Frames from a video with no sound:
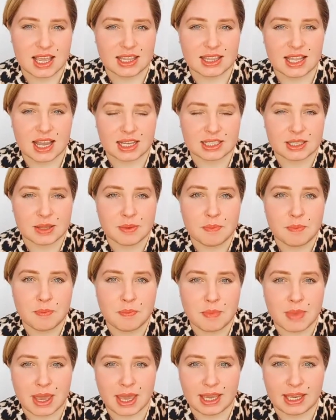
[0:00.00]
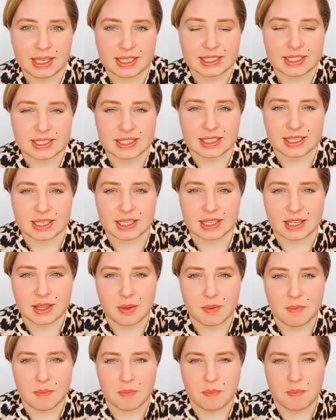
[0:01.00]
that makes it
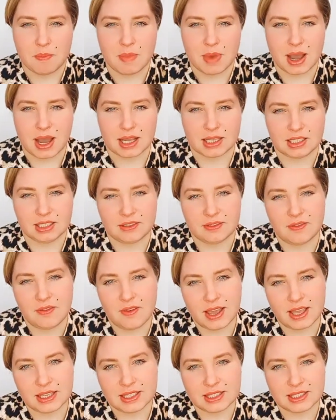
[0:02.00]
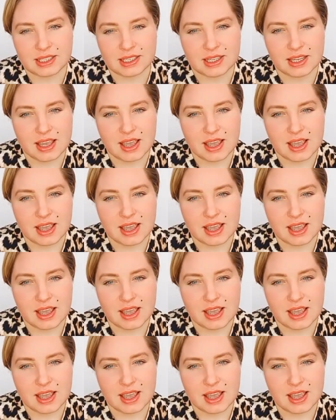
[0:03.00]
manifest.